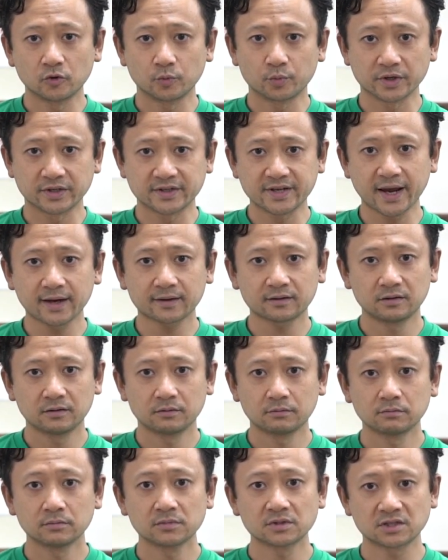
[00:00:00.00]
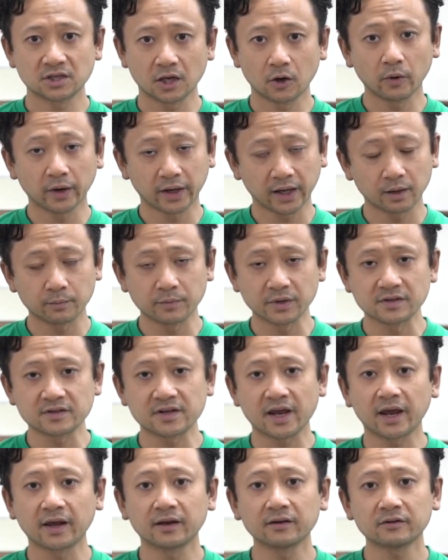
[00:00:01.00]
protect. Sao again means
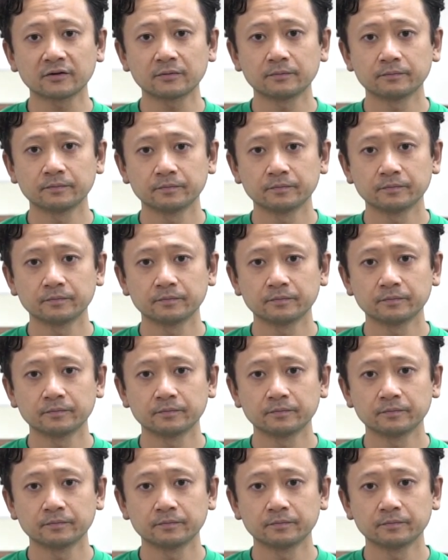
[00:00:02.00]
hand.